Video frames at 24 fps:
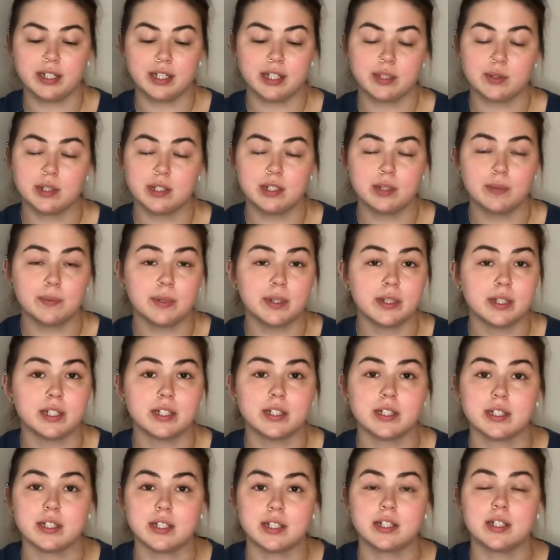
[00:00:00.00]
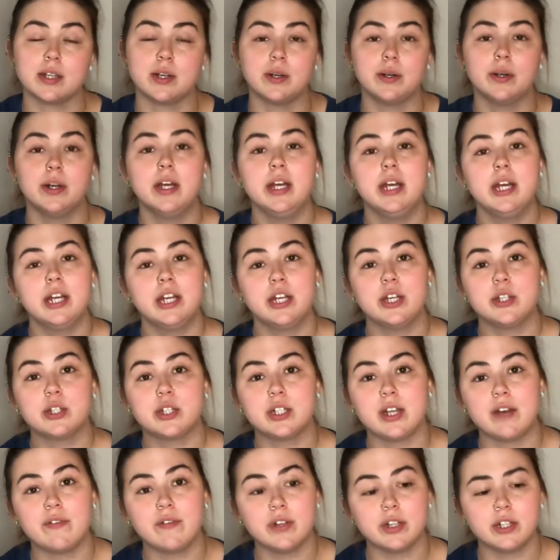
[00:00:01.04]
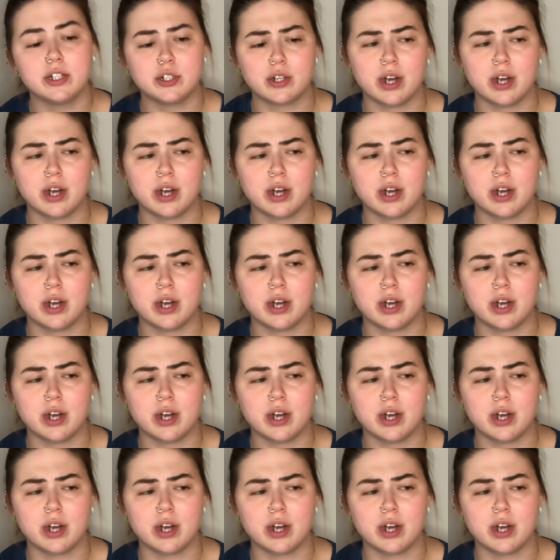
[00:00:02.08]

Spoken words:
This was super delicious, so you should definitely